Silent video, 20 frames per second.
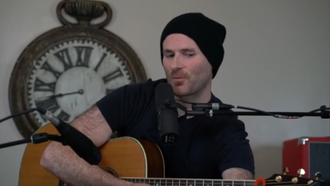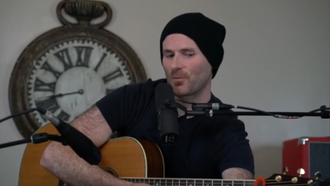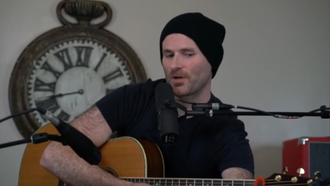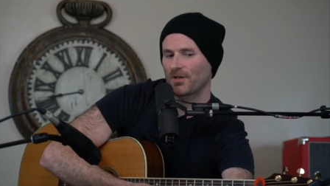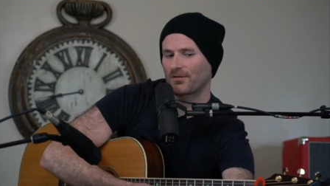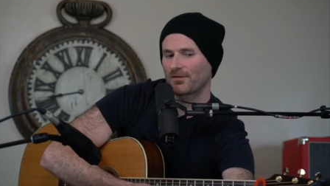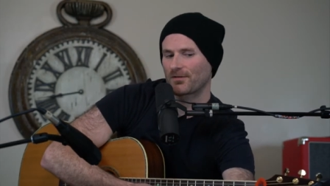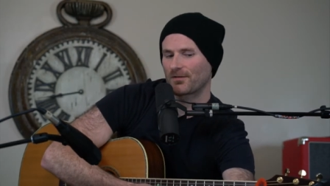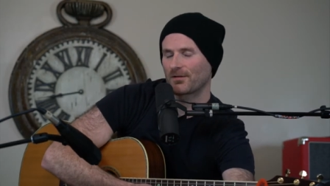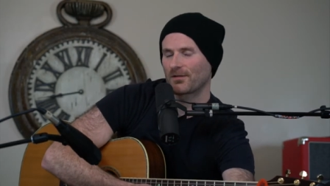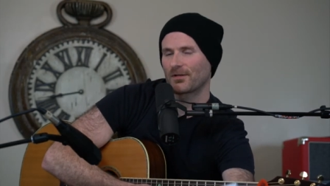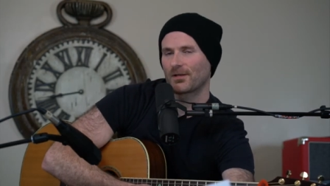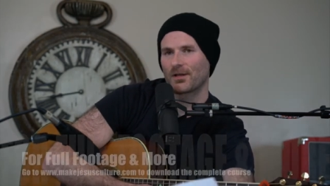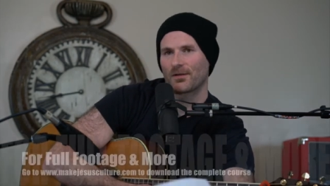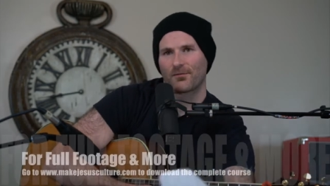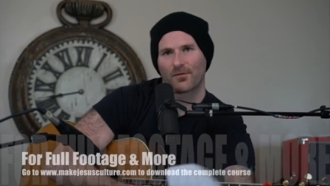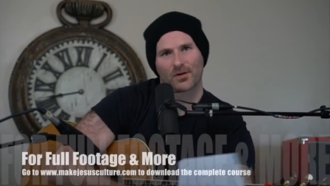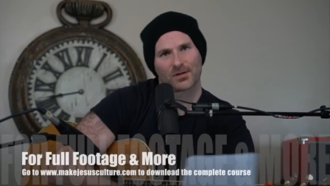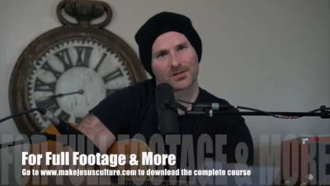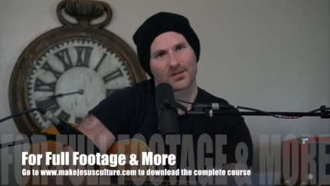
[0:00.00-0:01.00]
with the
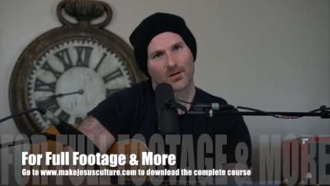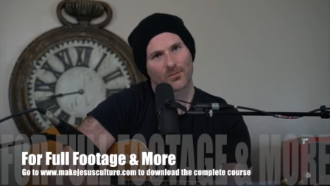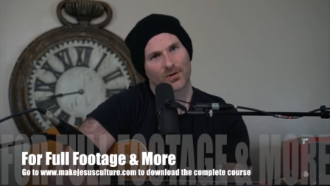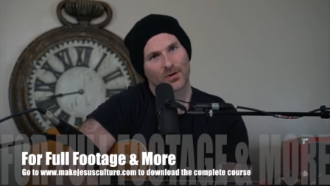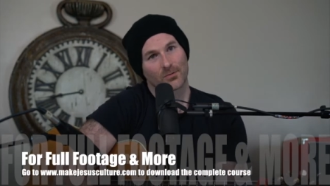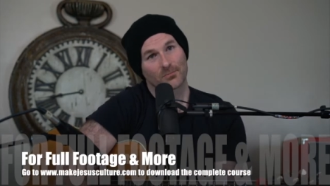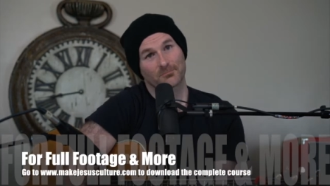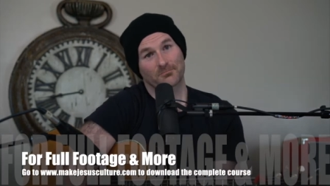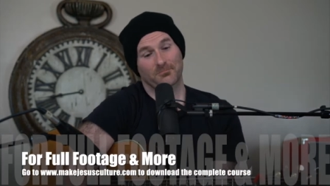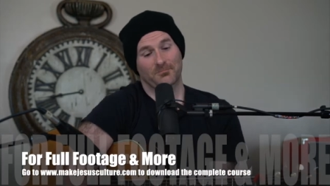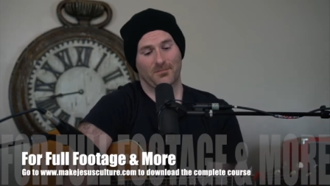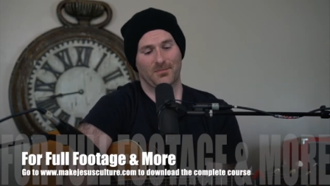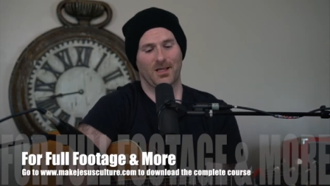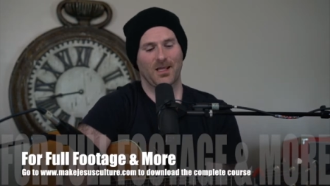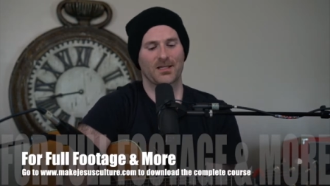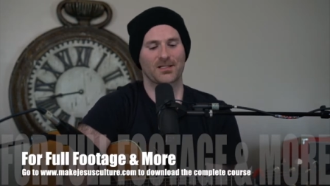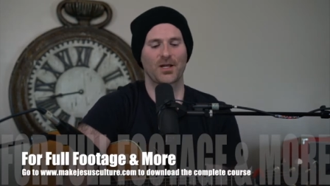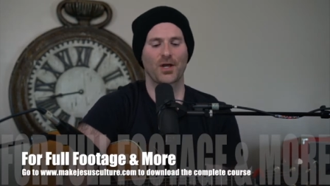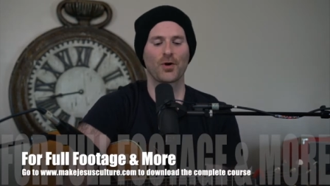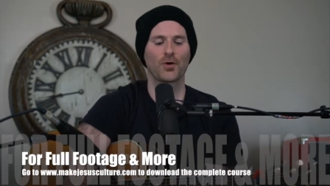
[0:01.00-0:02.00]
first W
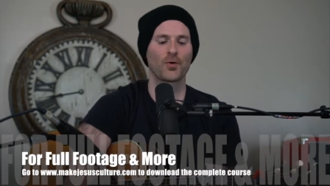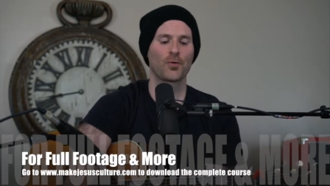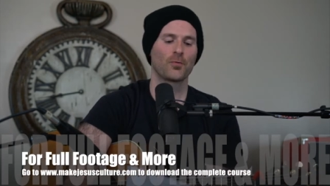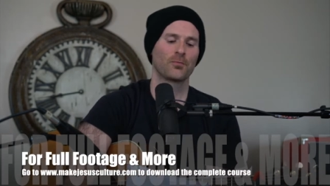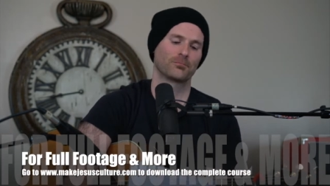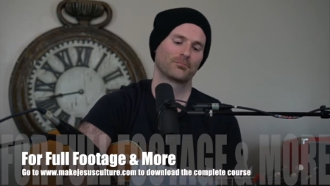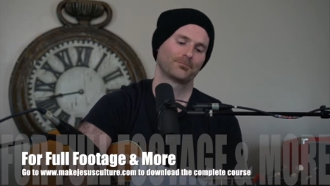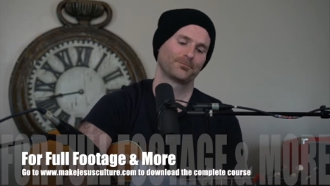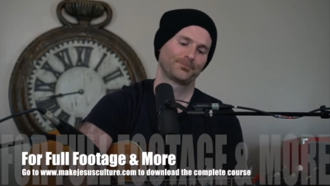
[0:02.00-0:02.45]
is who.